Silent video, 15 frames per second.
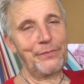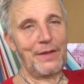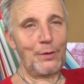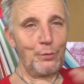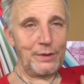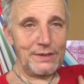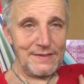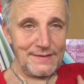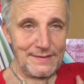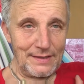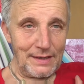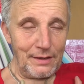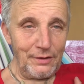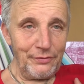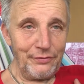with
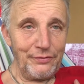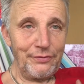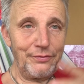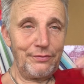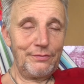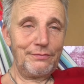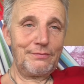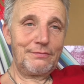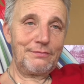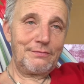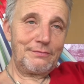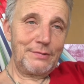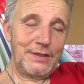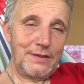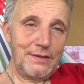self
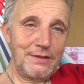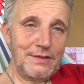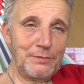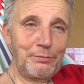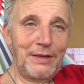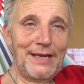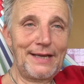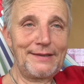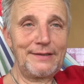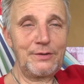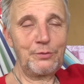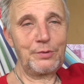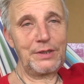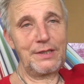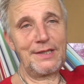with this
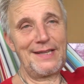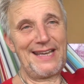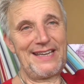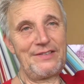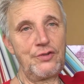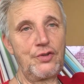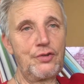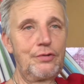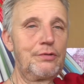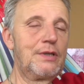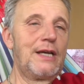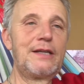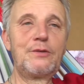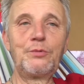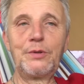planet, with nature,
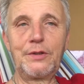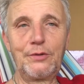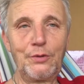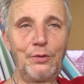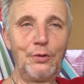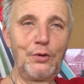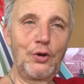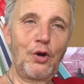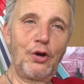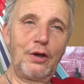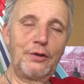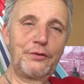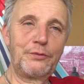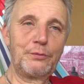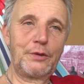and with the whole
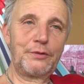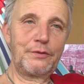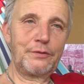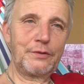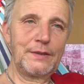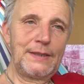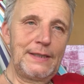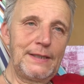cosmos.